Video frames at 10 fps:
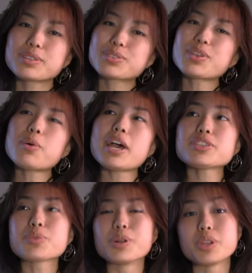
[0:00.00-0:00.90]
So,
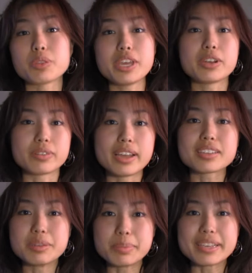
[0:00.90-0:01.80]
as you all know, the internet
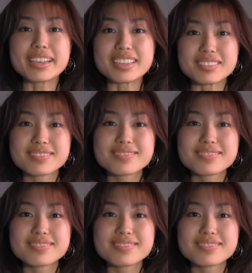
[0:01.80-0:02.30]
can be